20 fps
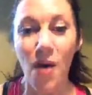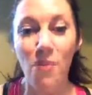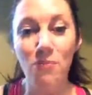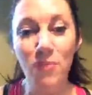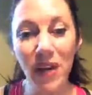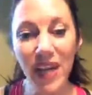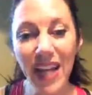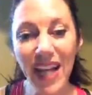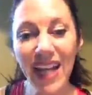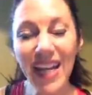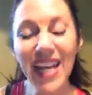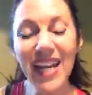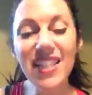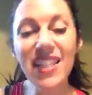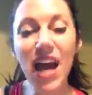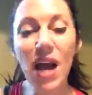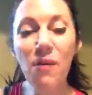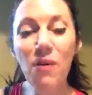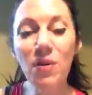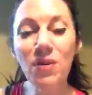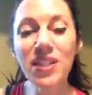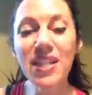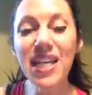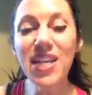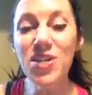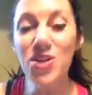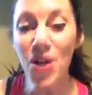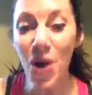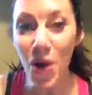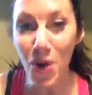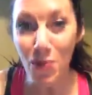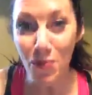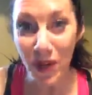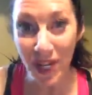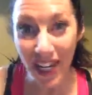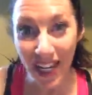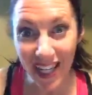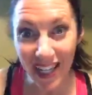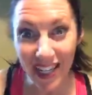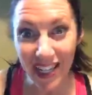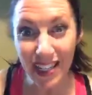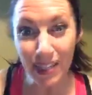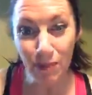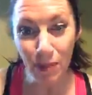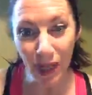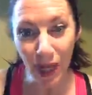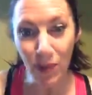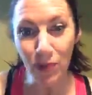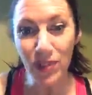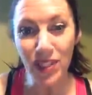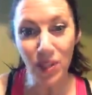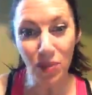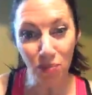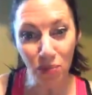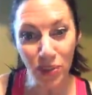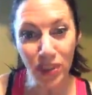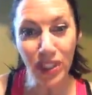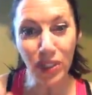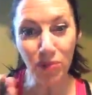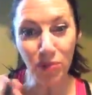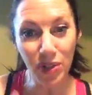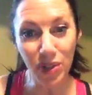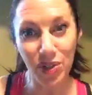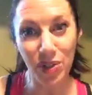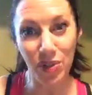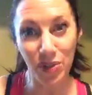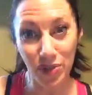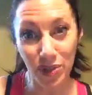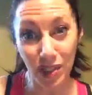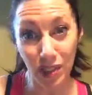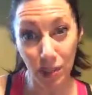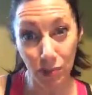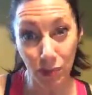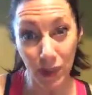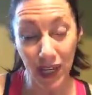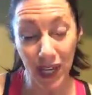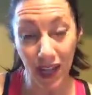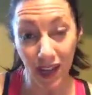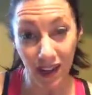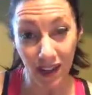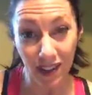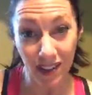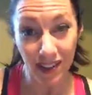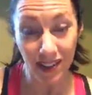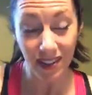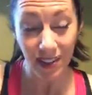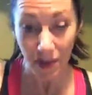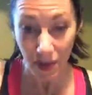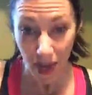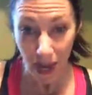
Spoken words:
Bananas, I won't say no bananas, but I will say really reduce those bananas.